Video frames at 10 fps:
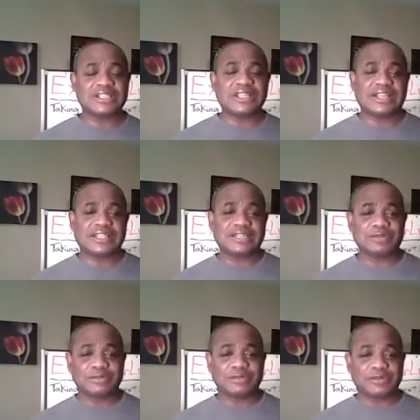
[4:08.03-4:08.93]
A lot of
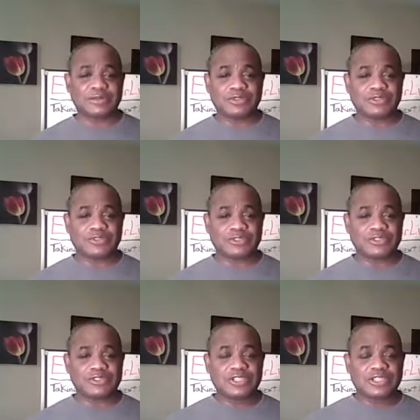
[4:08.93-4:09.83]
people will go for
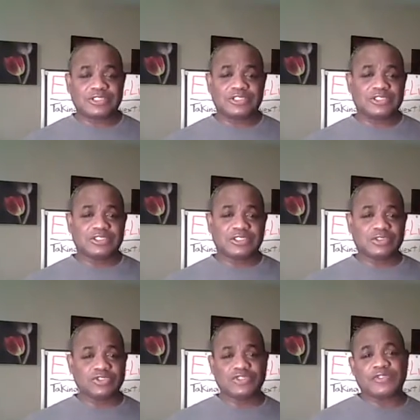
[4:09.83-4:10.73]
you know the two
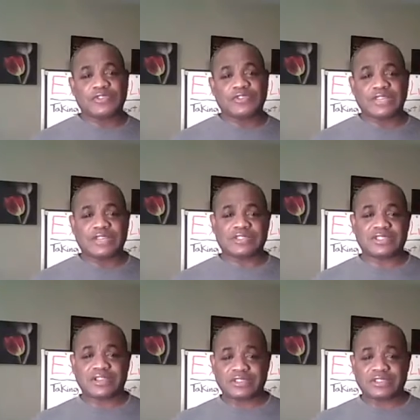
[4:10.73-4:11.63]
hundred fifty thousand
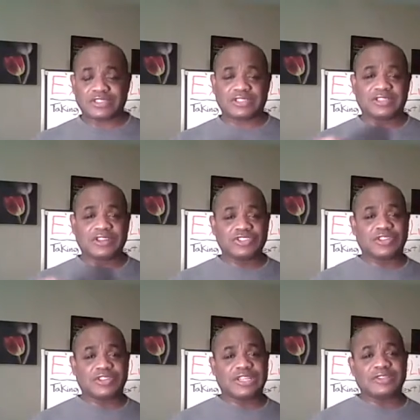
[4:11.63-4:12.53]
dollars or the hundred
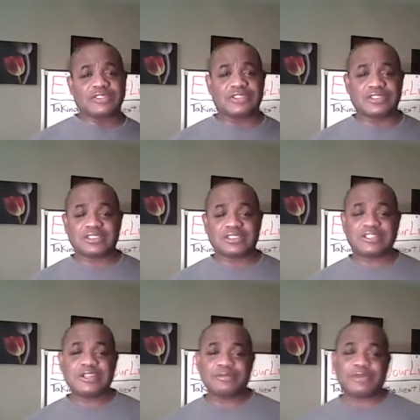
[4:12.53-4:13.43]
thousand dollars.
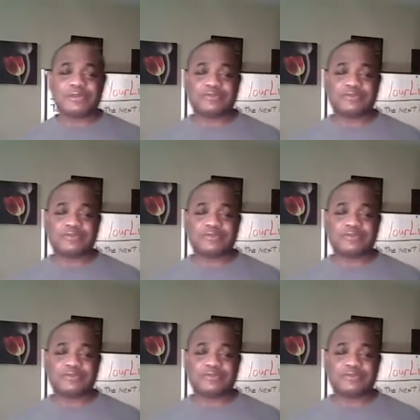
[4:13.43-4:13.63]
But